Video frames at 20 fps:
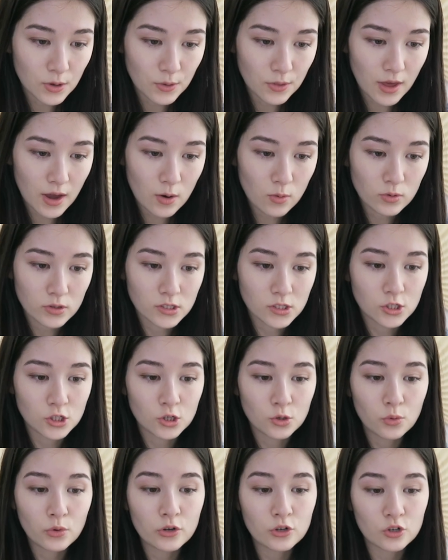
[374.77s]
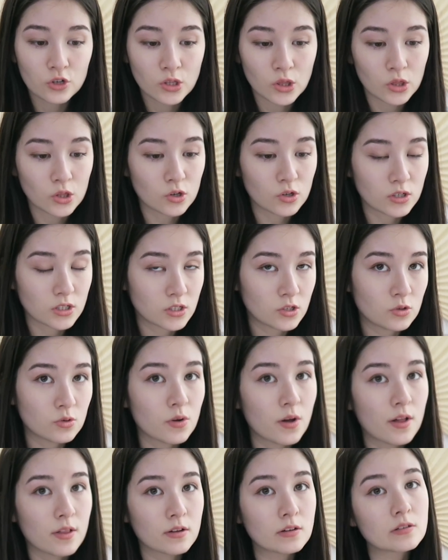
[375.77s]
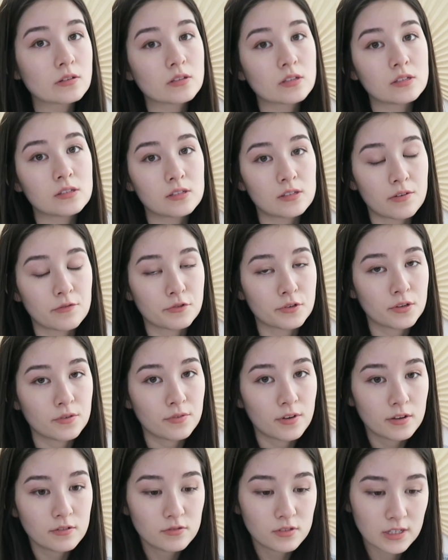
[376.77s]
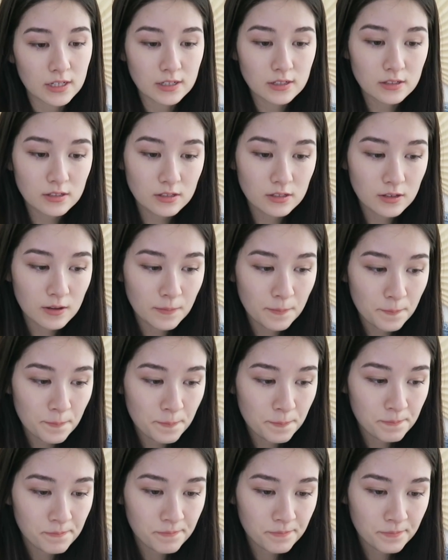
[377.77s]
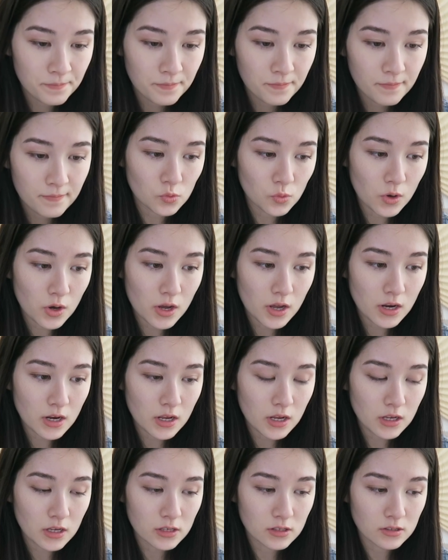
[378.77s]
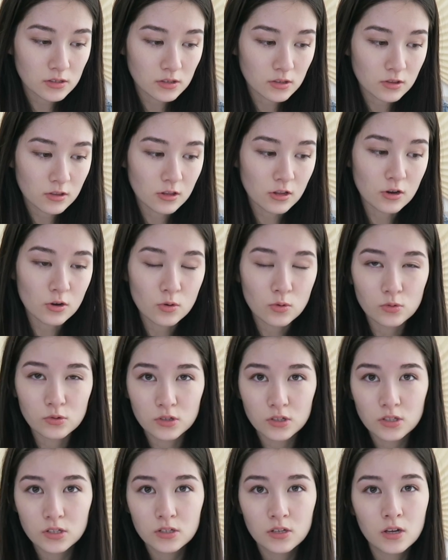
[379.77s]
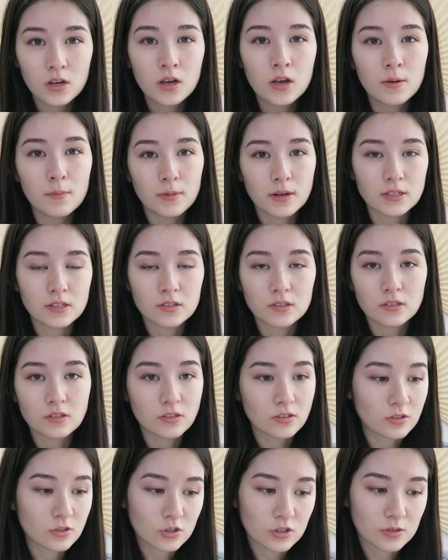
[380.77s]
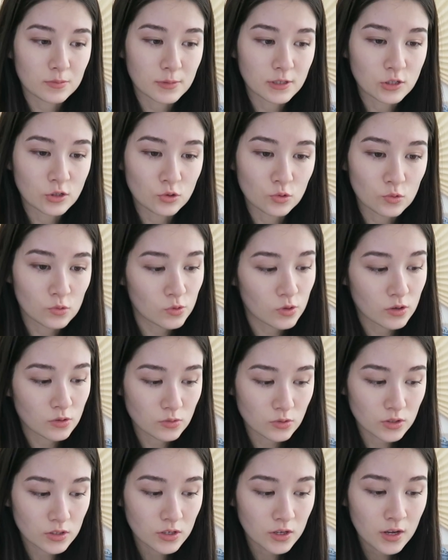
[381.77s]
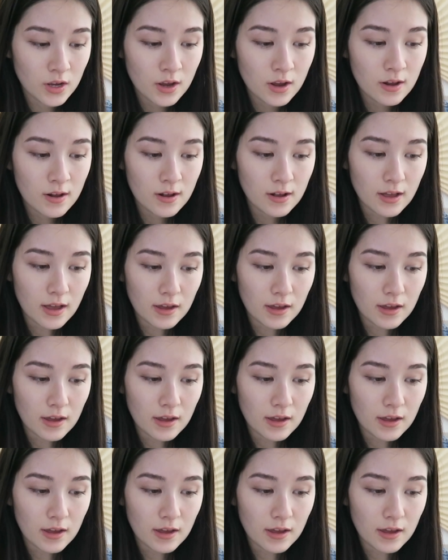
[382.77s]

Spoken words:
So that was $232.75. Next one is loans. Basically, this is just my student loans.